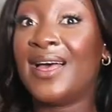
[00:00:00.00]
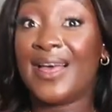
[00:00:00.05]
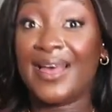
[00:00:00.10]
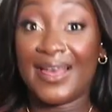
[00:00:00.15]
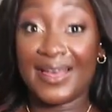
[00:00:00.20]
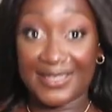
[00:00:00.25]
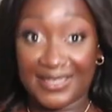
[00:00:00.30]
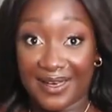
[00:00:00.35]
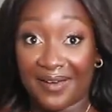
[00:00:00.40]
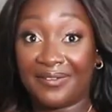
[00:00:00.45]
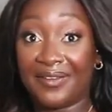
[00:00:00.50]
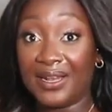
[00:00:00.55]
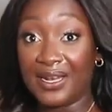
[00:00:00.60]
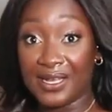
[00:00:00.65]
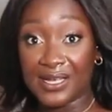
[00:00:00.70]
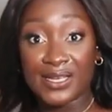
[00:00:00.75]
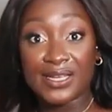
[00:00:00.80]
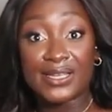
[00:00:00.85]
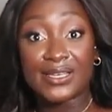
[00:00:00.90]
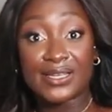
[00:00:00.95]
it definitely
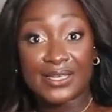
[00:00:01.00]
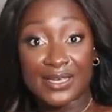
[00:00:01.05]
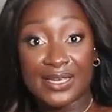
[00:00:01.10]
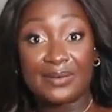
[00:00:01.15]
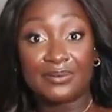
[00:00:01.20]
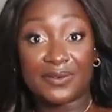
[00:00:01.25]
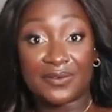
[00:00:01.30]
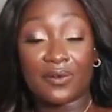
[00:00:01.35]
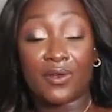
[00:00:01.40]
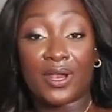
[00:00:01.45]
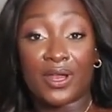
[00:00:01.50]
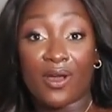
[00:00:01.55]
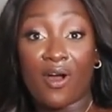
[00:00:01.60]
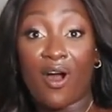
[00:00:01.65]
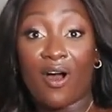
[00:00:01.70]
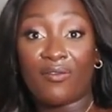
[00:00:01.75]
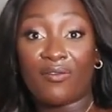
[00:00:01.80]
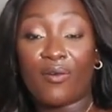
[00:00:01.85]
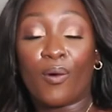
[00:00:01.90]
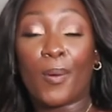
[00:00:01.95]
it keeps falling
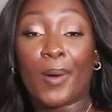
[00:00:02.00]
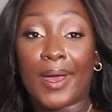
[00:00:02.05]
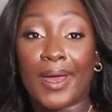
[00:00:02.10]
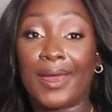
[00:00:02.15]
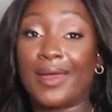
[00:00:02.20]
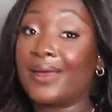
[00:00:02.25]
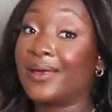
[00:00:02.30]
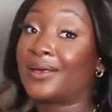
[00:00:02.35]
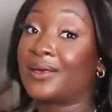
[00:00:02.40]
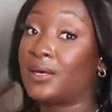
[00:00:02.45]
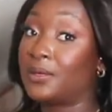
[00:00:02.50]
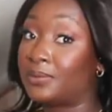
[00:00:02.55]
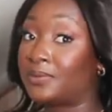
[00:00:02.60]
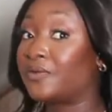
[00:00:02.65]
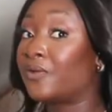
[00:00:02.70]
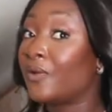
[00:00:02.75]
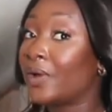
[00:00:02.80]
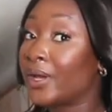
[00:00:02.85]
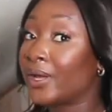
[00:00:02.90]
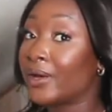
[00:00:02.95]
off away. It keeps
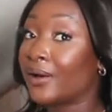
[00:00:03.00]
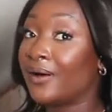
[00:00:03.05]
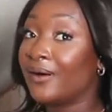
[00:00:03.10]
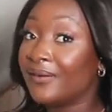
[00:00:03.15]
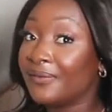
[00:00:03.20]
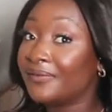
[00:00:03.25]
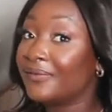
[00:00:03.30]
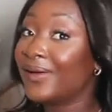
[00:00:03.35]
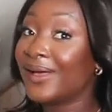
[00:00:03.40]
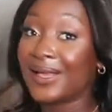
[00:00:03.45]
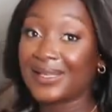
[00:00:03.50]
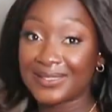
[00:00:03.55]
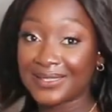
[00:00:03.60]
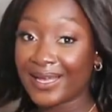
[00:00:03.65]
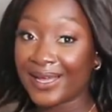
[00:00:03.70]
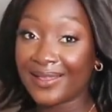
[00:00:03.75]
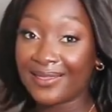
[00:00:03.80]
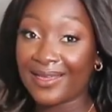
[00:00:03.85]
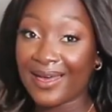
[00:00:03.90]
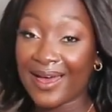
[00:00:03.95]
falling off.
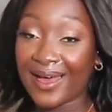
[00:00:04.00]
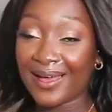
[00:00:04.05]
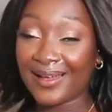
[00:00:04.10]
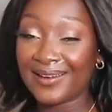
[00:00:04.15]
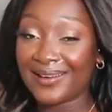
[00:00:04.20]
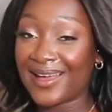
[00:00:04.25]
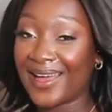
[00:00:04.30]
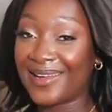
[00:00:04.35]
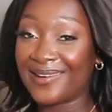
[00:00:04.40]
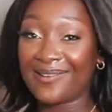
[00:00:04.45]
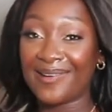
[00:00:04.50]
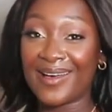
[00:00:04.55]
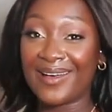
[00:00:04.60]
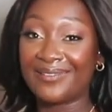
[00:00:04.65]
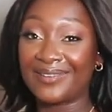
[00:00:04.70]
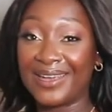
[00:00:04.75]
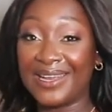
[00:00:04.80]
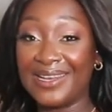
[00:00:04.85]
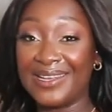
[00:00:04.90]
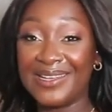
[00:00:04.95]
Aside that, I don't
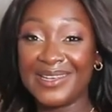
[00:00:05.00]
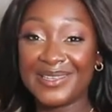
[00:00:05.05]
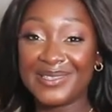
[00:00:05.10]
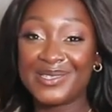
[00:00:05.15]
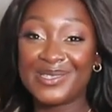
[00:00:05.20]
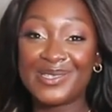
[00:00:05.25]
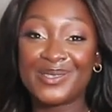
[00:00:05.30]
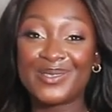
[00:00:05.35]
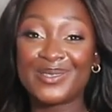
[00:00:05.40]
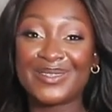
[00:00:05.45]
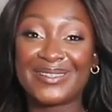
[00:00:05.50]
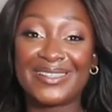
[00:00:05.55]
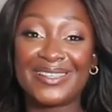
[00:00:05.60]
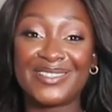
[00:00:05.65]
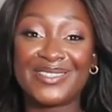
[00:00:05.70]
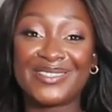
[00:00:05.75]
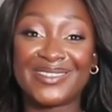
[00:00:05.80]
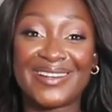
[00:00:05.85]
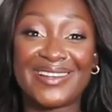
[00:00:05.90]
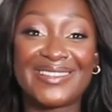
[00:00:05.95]
have any issues with the
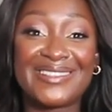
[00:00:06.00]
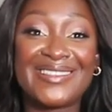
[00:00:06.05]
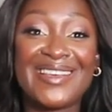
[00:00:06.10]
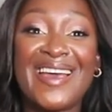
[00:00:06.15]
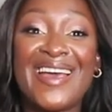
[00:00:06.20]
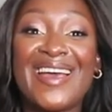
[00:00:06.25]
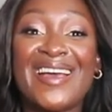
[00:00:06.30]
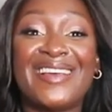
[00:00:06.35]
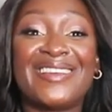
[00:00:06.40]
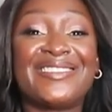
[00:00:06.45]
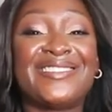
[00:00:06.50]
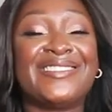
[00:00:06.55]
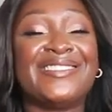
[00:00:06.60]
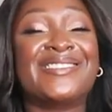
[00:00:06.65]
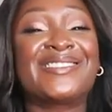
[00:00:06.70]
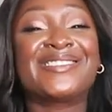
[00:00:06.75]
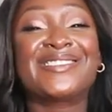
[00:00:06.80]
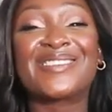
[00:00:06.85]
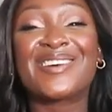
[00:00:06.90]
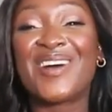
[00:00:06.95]
dress.
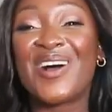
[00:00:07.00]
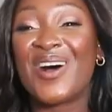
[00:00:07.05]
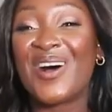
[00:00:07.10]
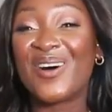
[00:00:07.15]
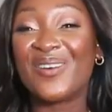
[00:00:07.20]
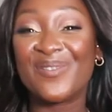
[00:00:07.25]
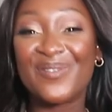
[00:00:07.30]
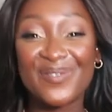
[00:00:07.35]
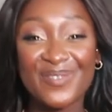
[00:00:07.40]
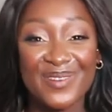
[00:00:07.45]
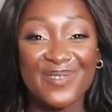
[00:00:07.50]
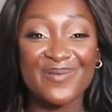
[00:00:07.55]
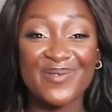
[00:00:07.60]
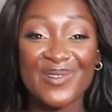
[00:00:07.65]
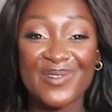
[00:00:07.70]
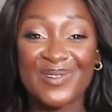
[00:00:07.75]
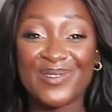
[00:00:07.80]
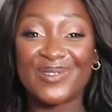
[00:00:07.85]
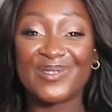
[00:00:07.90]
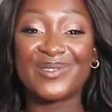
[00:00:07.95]
She's
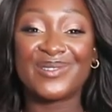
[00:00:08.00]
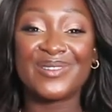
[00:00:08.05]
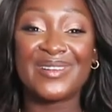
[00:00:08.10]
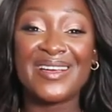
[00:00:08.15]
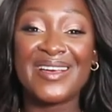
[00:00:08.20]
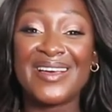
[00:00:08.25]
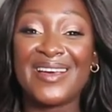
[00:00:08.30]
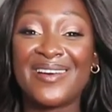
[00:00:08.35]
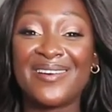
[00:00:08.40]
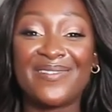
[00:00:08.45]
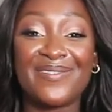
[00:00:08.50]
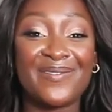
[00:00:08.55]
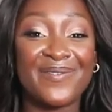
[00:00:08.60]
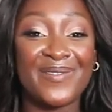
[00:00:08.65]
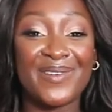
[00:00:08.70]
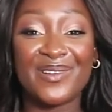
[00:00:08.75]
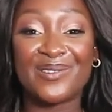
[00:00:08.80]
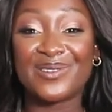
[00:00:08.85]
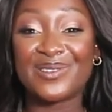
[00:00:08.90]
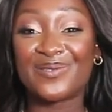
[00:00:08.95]
comfortable,
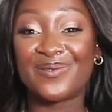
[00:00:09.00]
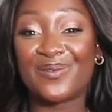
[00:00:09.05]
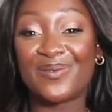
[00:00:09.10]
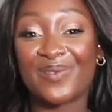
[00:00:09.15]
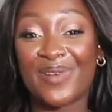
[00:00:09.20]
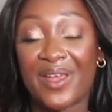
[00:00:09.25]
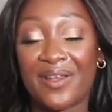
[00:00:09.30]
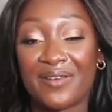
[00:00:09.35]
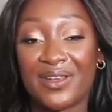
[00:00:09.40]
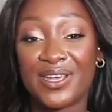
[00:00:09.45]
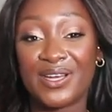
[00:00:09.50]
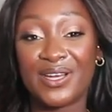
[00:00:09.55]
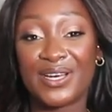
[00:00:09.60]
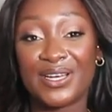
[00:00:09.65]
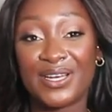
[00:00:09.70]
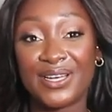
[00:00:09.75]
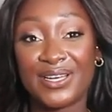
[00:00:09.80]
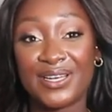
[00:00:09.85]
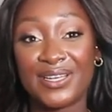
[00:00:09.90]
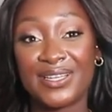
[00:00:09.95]
feels very
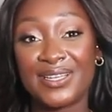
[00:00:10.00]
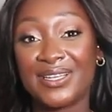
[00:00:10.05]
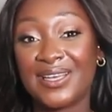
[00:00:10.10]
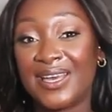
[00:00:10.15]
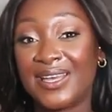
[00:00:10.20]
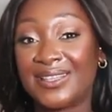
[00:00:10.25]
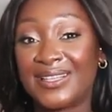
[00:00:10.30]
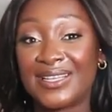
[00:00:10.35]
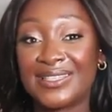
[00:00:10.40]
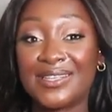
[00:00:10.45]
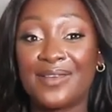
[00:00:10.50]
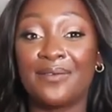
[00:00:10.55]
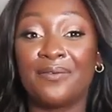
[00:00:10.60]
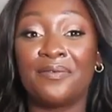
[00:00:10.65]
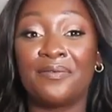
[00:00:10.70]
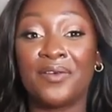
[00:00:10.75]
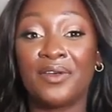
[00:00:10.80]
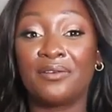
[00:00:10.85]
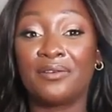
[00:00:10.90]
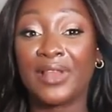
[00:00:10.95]
good. It doesn't
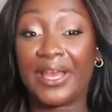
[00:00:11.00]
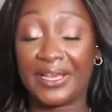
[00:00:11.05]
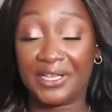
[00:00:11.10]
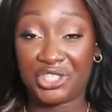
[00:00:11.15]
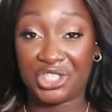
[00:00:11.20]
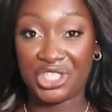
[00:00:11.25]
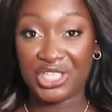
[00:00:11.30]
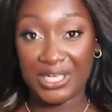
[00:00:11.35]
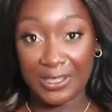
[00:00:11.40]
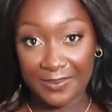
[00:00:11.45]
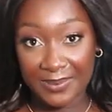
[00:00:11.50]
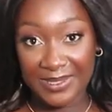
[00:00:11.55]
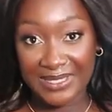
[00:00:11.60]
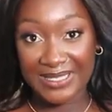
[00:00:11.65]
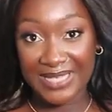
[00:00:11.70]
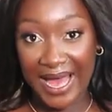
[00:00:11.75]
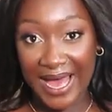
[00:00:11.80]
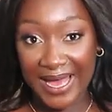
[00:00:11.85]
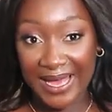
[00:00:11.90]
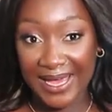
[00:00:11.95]
feel like cheap
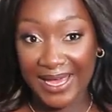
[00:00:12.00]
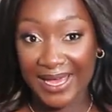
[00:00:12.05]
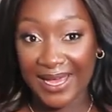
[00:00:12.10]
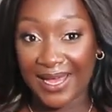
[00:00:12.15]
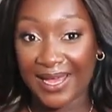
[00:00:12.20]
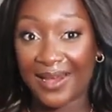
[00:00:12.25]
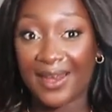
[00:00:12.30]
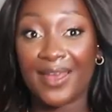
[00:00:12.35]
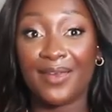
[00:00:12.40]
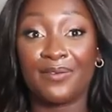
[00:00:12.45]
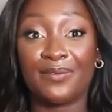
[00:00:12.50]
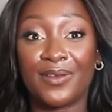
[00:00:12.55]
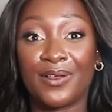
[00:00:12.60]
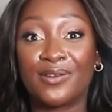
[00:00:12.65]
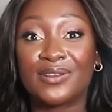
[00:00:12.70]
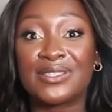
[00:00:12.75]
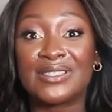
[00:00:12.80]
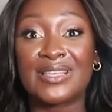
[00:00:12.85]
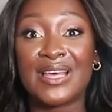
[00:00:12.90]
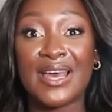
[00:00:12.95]
satin. It
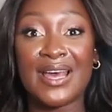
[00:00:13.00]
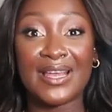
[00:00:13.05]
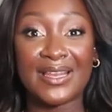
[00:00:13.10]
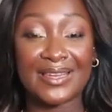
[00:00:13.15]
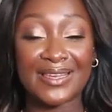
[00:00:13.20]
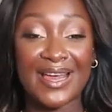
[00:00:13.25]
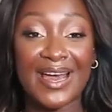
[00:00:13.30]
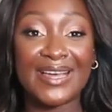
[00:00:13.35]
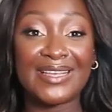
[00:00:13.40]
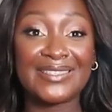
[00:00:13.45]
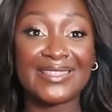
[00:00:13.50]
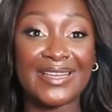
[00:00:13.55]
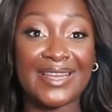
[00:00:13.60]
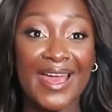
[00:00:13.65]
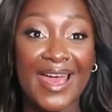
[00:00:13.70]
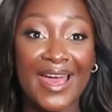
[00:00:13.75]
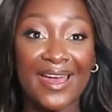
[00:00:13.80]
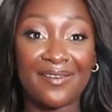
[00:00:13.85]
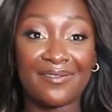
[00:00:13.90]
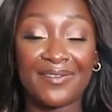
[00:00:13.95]
feels nice and
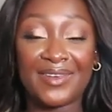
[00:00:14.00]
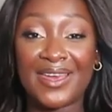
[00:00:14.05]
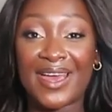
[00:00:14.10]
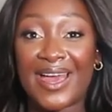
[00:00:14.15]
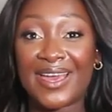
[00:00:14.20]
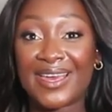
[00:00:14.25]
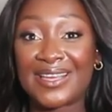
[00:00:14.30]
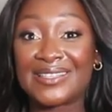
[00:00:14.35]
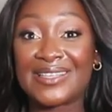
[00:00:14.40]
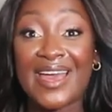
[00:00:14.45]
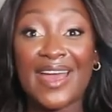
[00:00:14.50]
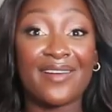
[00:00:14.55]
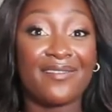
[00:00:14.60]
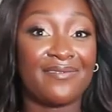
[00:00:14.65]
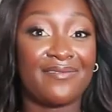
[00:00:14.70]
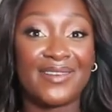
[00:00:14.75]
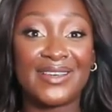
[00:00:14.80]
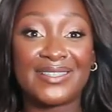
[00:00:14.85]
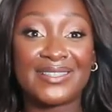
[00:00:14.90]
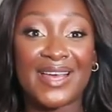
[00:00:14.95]
heavy. I guess
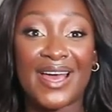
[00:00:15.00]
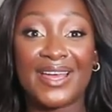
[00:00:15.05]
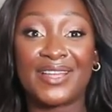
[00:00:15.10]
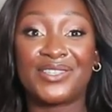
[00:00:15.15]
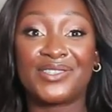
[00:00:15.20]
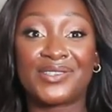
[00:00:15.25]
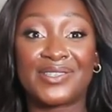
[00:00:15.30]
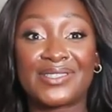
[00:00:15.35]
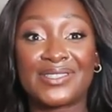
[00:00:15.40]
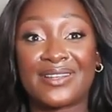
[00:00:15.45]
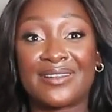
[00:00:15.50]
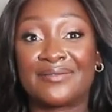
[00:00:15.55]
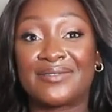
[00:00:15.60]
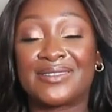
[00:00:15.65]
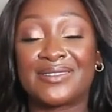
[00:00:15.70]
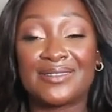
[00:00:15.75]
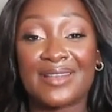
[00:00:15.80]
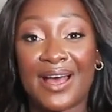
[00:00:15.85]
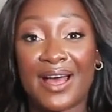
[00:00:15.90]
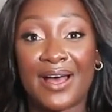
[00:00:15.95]
every satin dress that I've
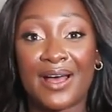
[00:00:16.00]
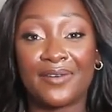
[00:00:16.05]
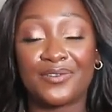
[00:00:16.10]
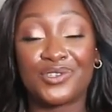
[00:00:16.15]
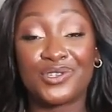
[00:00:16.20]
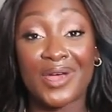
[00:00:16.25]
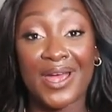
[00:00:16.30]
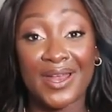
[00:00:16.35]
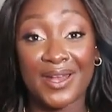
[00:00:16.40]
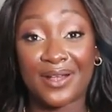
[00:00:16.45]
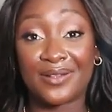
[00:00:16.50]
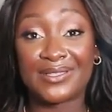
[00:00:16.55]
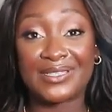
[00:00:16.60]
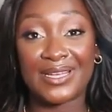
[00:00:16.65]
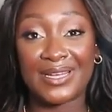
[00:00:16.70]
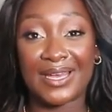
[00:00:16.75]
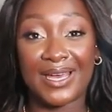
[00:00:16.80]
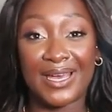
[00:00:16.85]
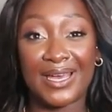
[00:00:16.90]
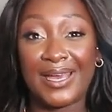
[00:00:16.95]
uh, tried out
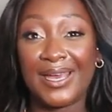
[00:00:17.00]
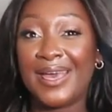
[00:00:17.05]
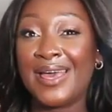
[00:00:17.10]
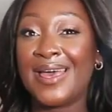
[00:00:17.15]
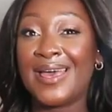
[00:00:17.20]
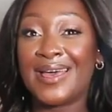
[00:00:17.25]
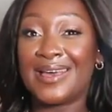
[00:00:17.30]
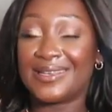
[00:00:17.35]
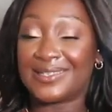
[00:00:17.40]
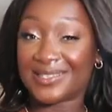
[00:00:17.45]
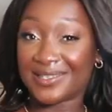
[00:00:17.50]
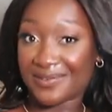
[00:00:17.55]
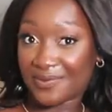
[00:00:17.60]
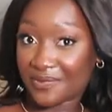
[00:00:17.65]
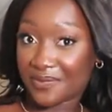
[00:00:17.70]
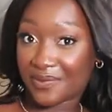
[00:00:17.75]
today is just